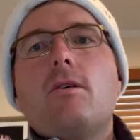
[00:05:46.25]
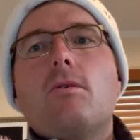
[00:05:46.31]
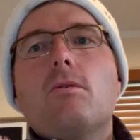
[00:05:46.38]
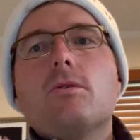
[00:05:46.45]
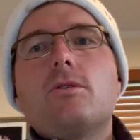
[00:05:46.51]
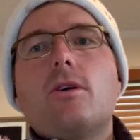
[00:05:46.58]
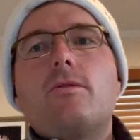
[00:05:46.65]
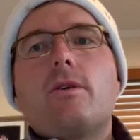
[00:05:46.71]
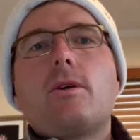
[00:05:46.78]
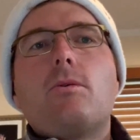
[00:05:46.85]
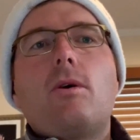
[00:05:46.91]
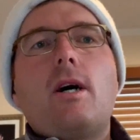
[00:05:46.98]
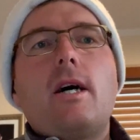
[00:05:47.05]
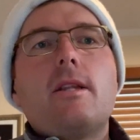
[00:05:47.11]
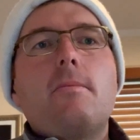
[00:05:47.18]
also
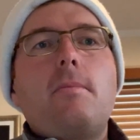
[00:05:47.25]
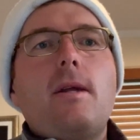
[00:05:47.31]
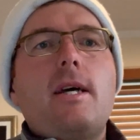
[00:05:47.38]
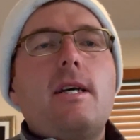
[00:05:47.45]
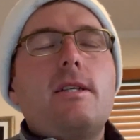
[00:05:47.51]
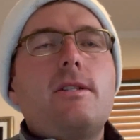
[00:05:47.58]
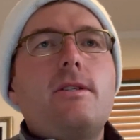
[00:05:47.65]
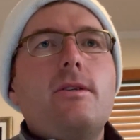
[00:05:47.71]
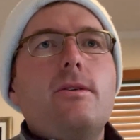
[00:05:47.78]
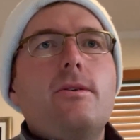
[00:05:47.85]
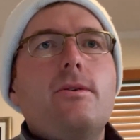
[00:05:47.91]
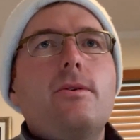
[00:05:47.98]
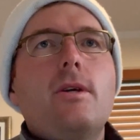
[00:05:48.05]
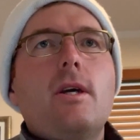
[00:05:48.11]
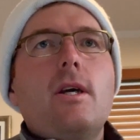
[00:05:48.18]
require the players
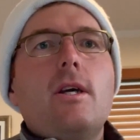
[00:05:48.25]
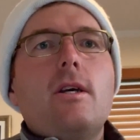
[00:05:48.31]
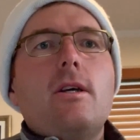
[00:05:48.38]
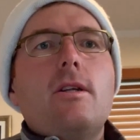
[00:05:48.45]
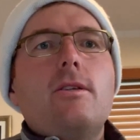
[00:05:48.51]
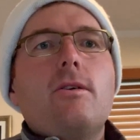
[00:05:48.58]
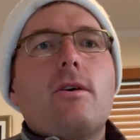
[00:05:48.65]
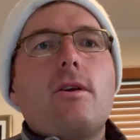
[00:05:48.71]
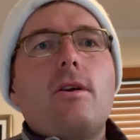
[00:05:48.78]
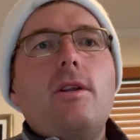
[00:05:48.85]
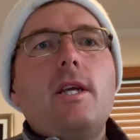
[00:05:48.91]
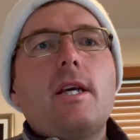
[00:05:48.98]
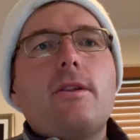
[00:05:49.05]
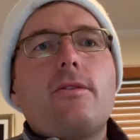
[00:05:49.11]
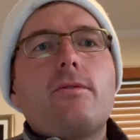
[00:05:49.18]
to not
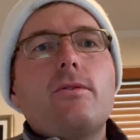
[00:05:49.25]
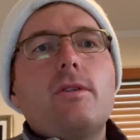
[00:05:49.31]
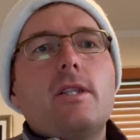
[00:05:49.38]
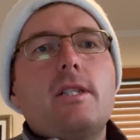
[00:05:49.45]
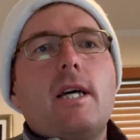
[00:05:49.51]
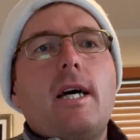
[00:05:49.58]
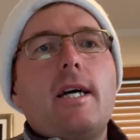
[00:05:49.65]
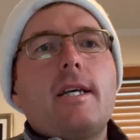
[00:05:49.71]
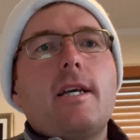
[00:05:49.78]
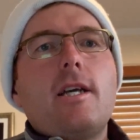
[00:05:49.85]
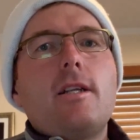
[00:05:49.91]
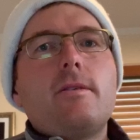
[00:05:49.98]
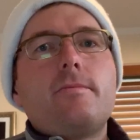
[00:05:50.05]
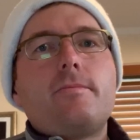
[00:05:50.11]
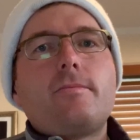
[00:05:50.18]
only hit through the
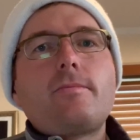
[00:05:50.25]
target